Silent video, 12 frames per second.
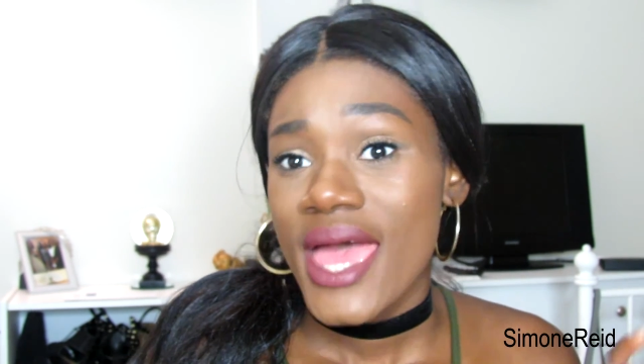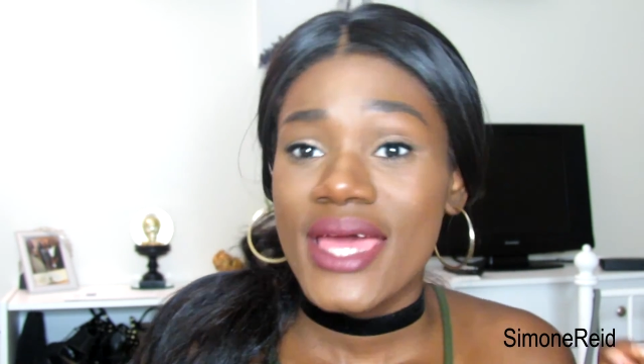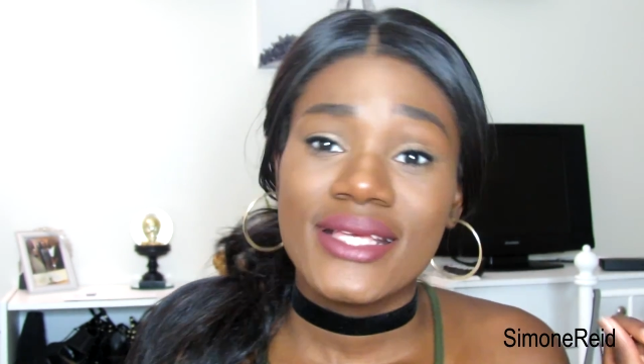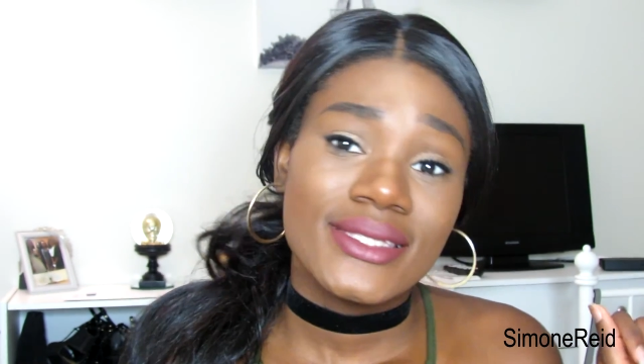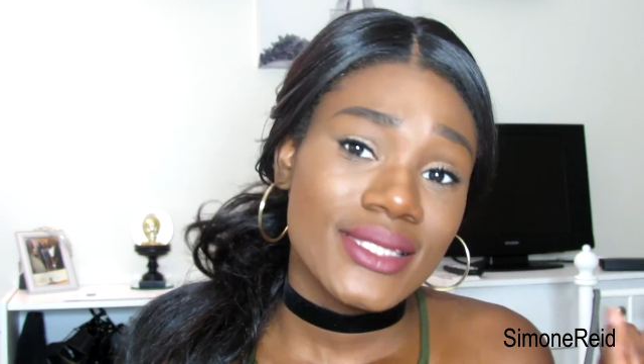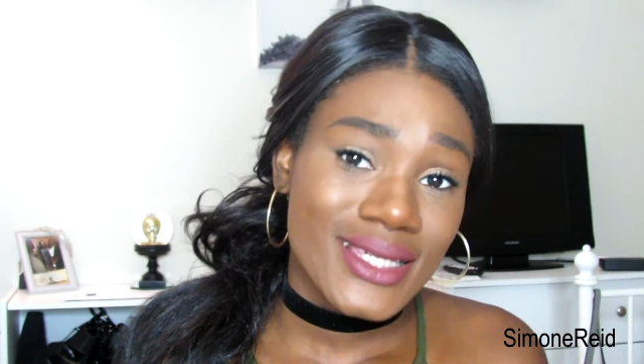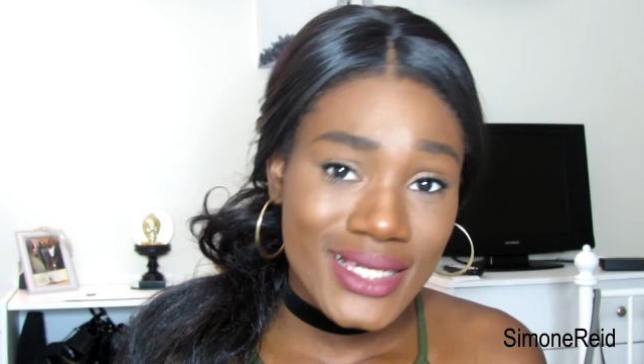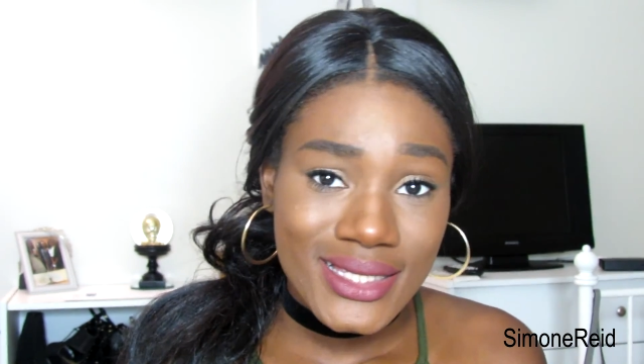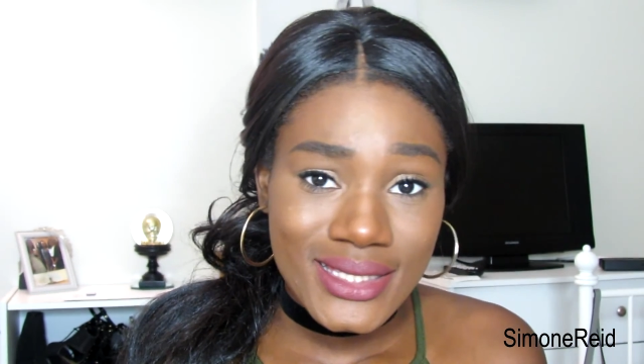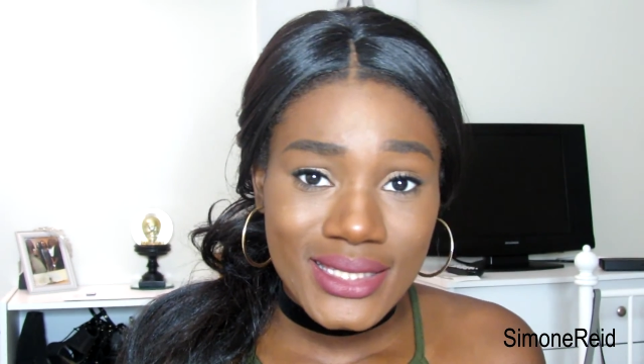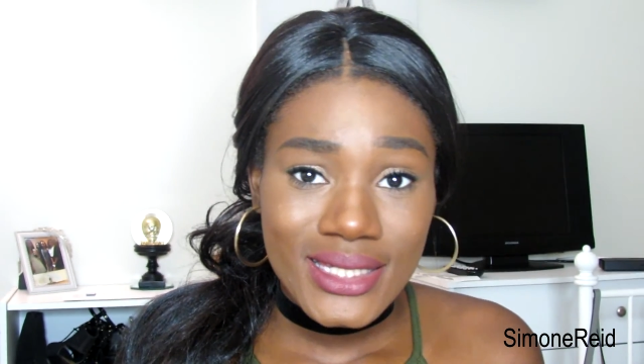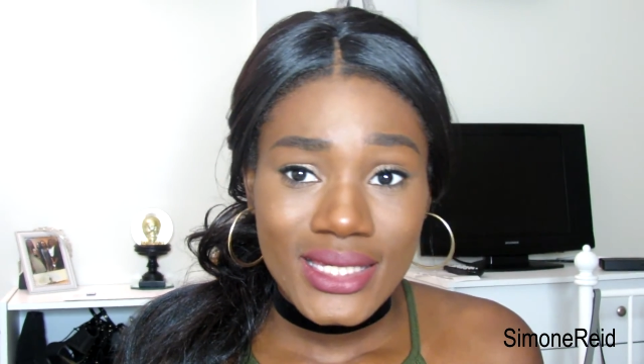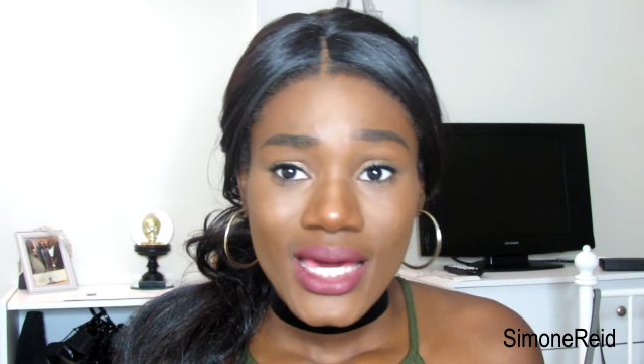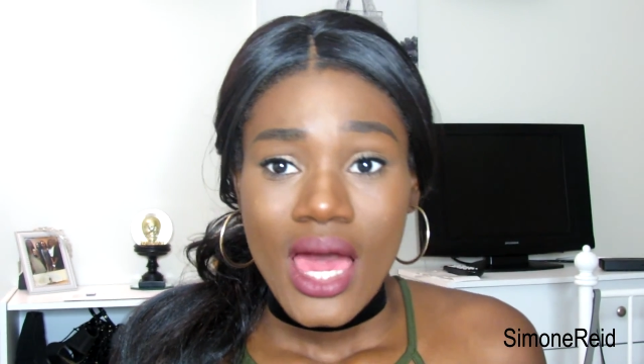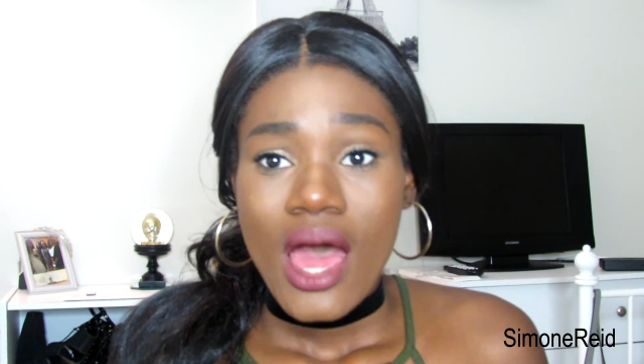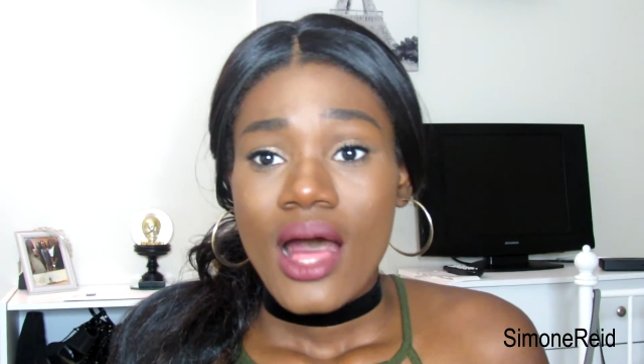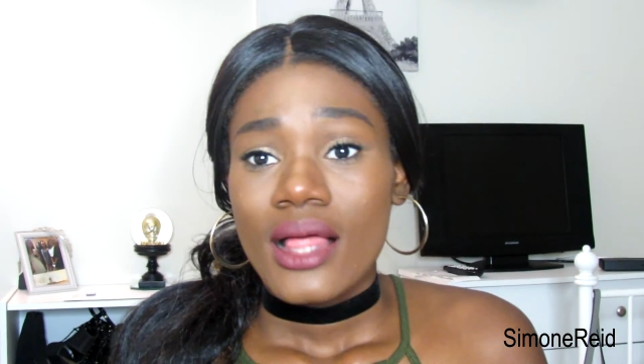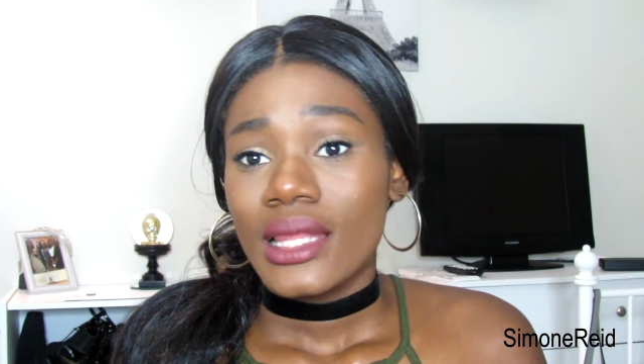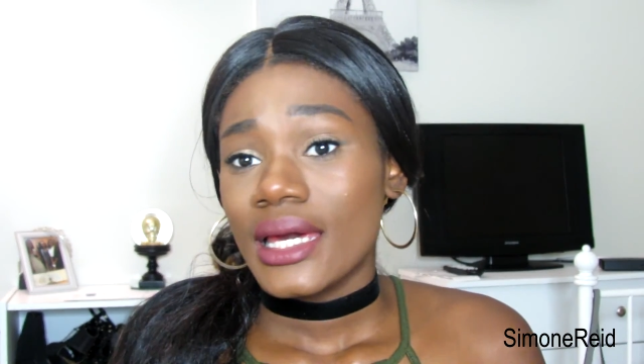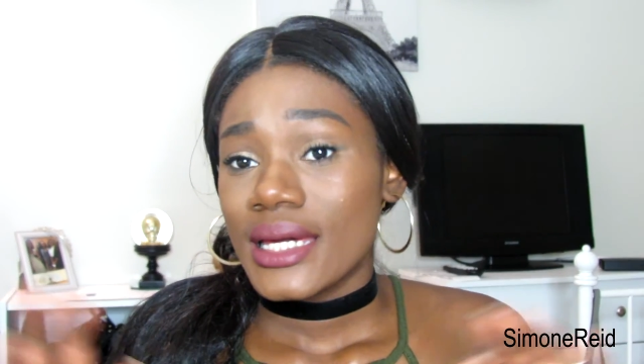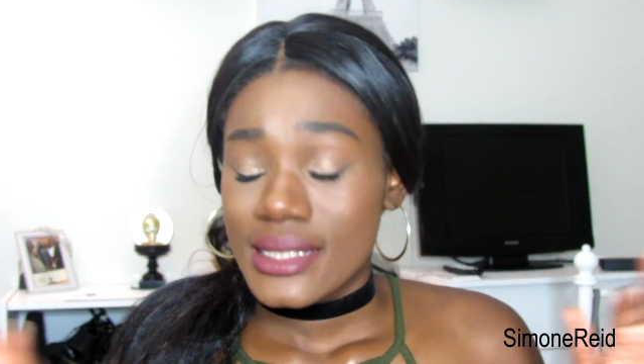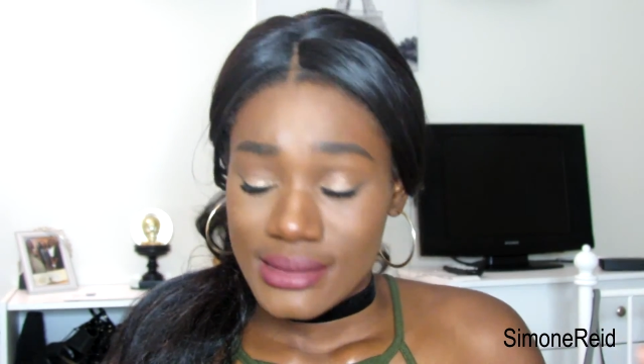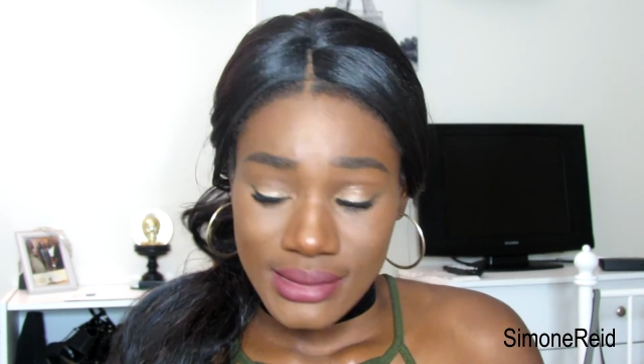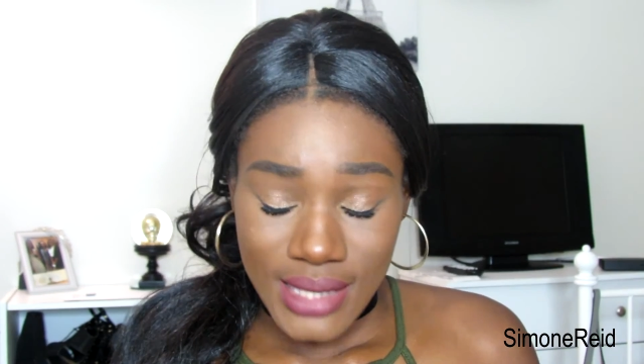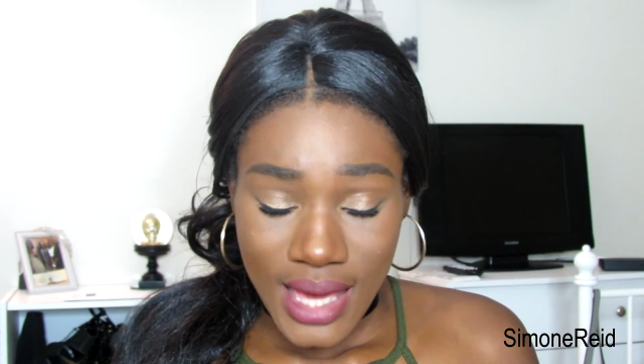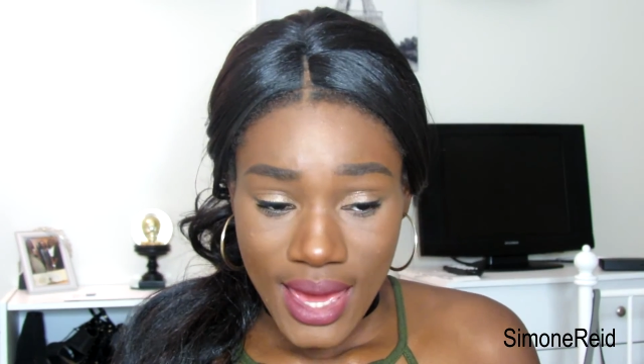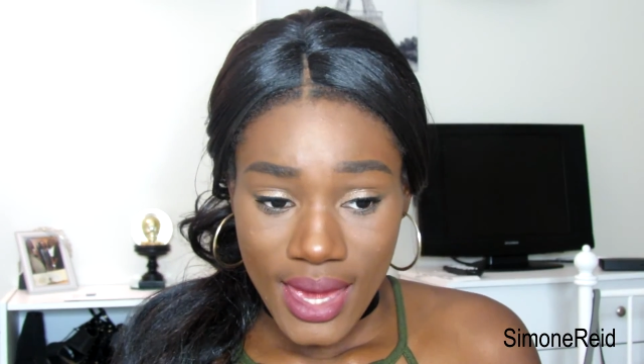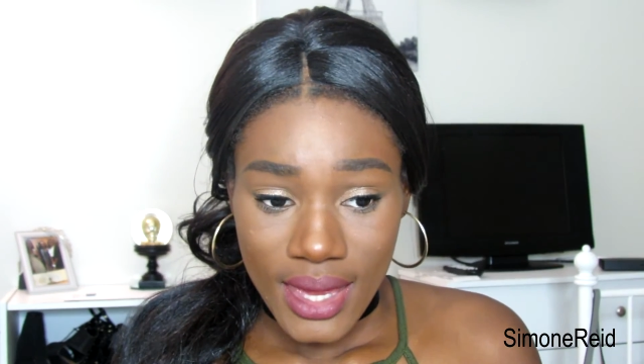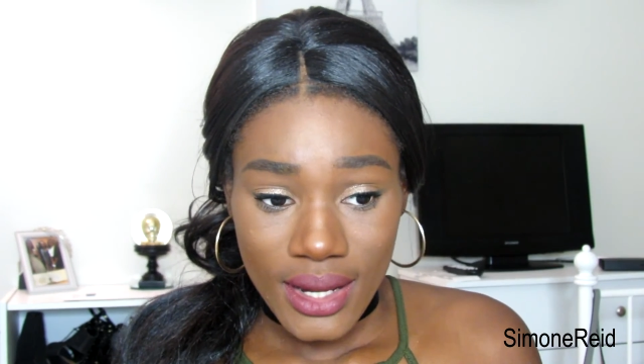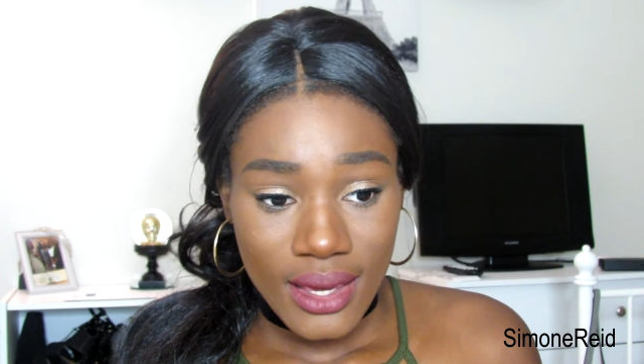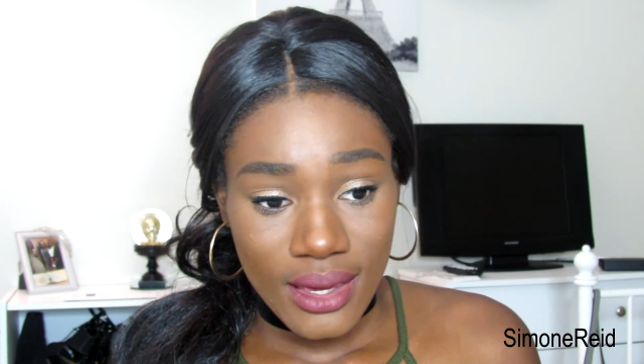It's easy, like I said,